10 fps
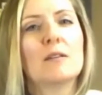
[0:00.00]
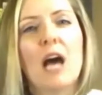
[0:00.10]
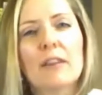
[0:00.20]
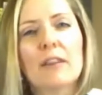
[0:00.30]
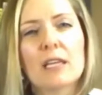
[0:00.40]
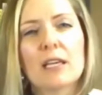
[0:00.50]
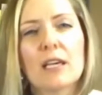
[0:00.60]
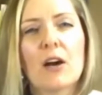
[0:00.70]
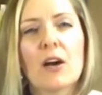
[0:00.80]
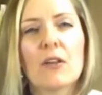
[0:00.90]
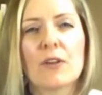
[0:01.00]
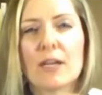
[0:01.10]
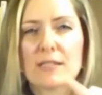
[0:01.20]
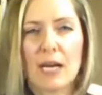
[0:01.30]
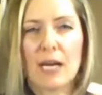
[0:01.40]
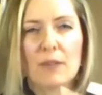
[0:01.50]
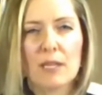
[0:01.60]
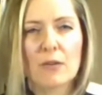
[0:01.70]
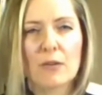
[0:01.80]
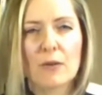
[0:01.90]
not thinking all the thoughts that I
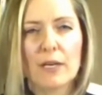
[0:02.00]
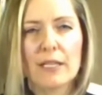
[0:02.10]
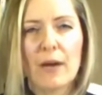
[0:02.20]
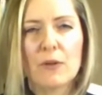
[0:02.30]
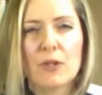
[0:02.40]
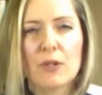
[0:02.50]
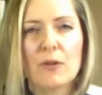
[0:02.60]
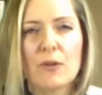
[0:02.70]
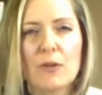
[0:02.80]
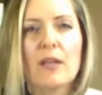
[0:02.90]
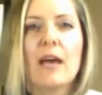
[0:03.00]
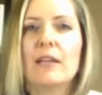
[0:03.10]
would think right now with you,